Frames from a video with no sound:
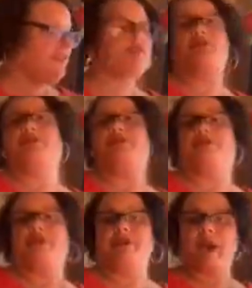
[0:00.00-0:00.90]
joining me
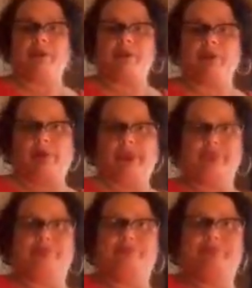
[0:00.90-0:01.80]
for my PowerPoint.
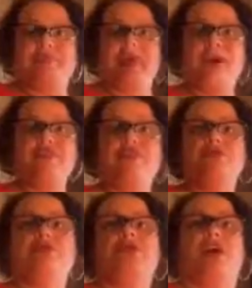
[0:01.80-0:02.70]

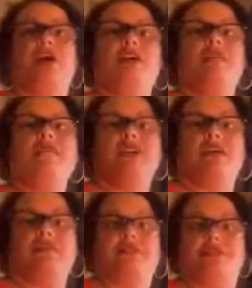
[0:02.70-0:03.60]
Evolution of
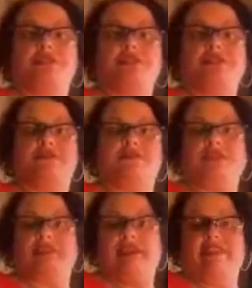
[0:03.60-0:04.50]
telephones
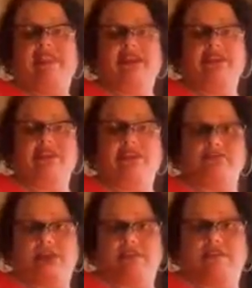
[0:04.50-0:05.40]
from landline to
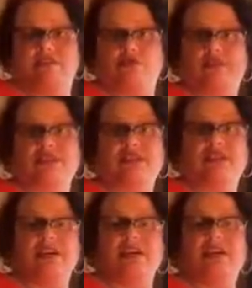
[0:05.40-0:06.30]
smartphones.
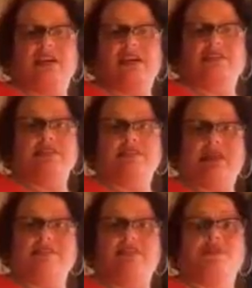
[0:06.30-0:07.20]

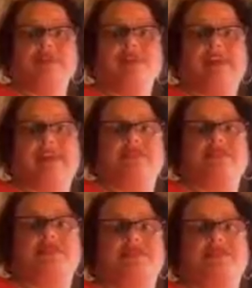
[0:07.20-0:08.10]
Smartphones in the
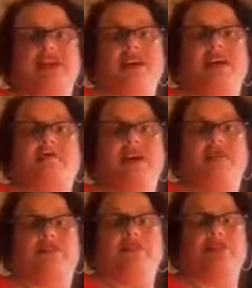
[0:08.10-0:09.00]
classroom have taken away
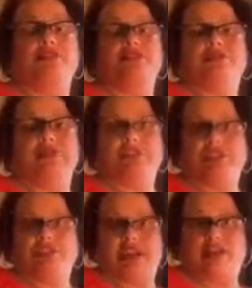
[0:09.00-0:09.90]
from our children's
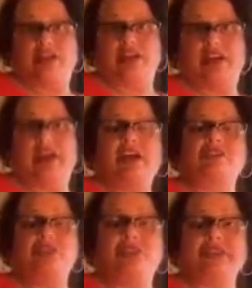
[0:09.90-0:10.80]
education. As
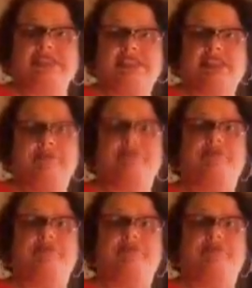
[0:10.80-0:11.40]
you can see,